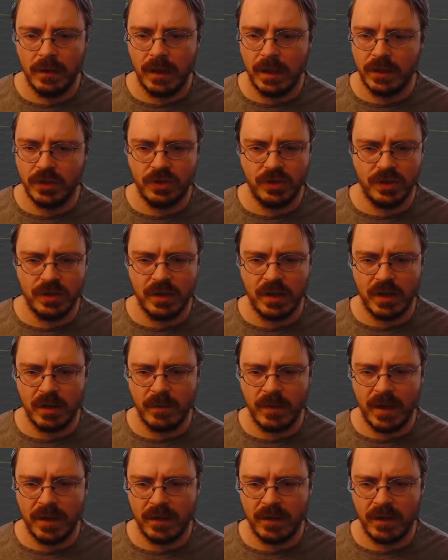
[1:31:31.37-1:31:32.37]
it's just not a
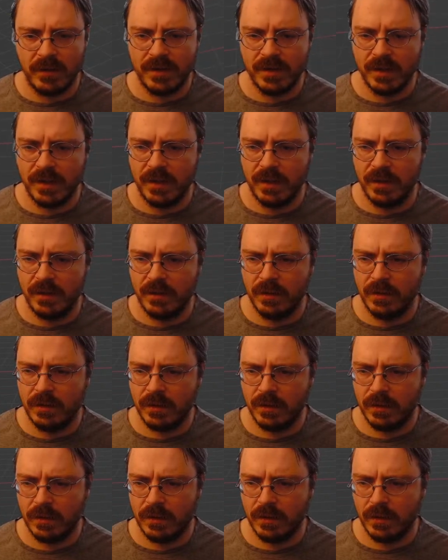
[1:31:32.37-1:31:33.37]
method I've seen
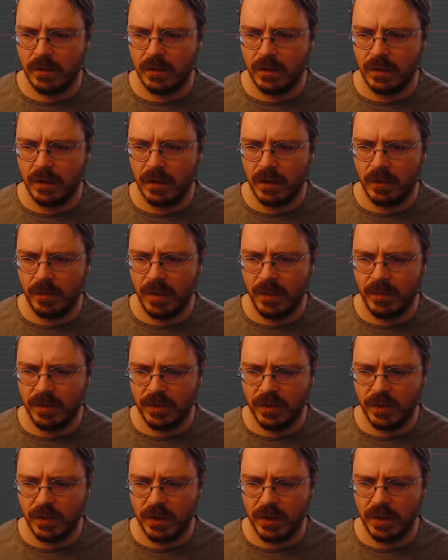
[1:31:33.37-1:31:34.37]
a lot of people
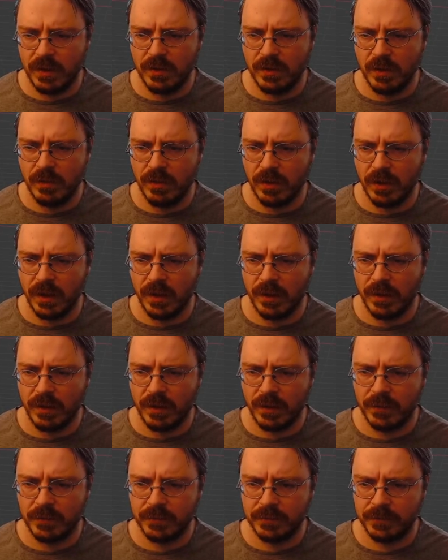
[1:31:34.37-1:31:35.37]
do on YouTube or
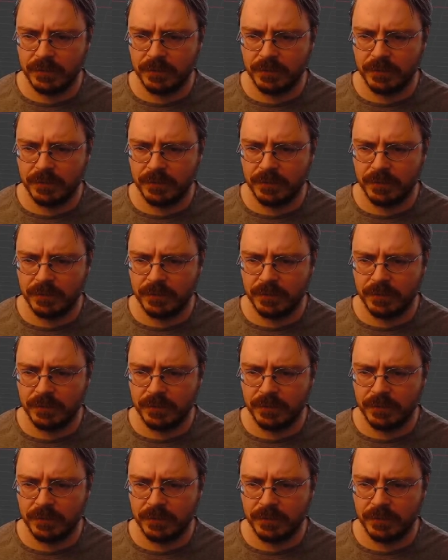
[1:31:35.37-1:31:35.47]
anything.